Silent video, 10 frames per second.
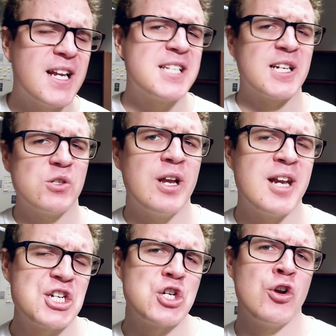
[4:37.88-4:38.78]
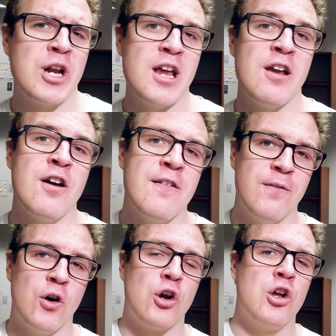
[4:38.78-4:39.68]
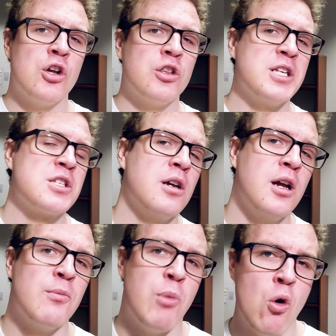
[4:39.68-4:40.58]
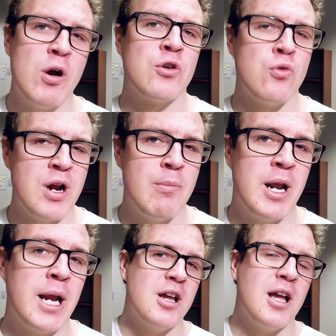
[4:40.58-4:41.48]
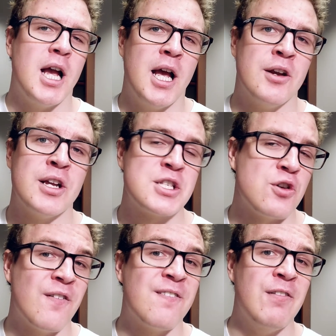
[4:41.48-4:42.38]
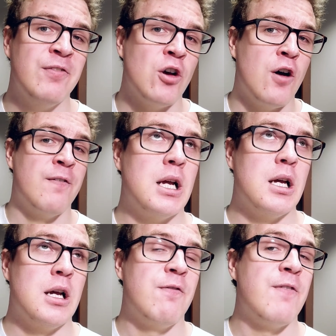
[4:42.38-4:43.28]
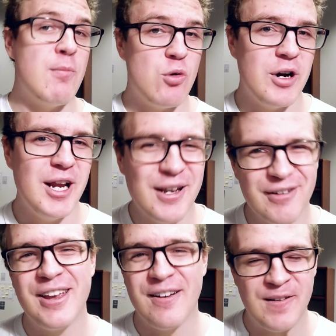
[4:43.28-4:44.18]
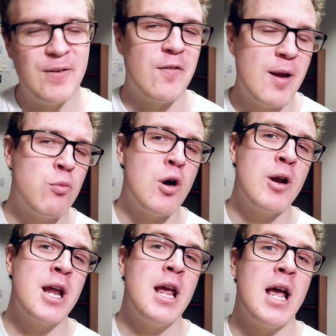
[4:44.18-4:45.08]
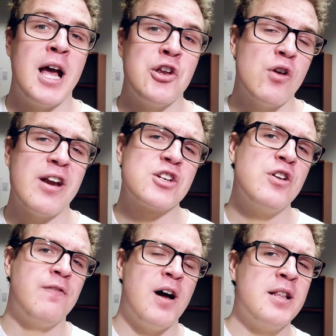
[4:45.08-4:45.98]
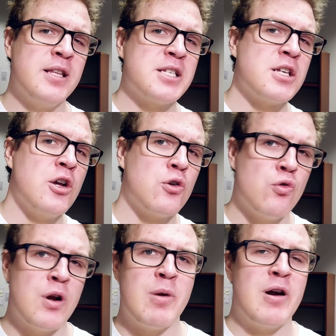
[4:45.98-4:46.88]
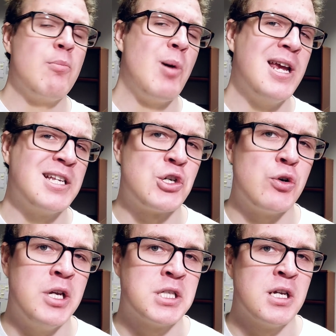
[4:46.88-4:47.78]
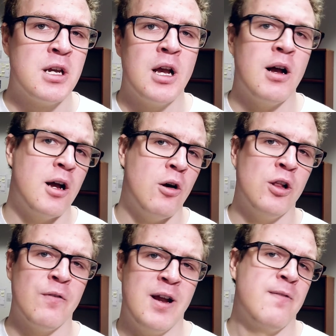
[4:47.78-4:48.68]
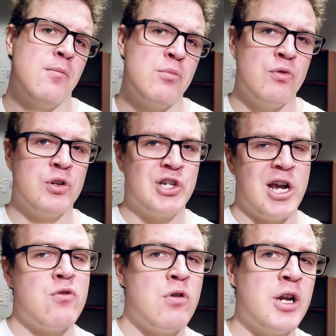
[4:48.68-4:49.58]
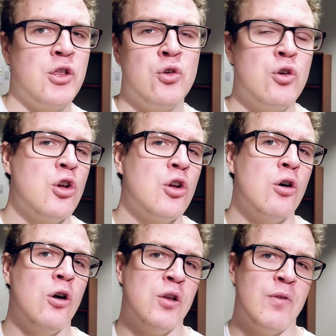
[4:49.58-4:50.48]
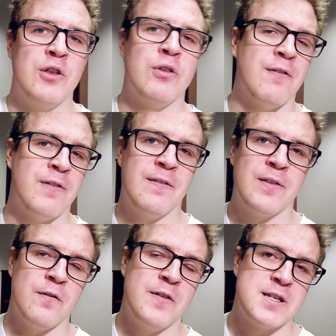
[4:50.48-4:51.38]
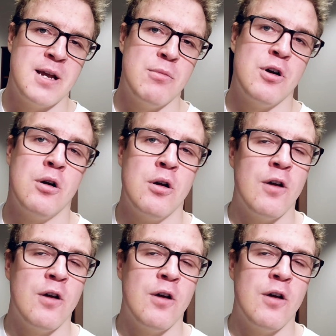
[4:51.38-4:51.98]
has actually a national day for this poet Runeberg, and it's on 5th of February. Yeah, 5th of February. And you can actually find these Runeberg pastries all the way from January to all the way to the 5th of December.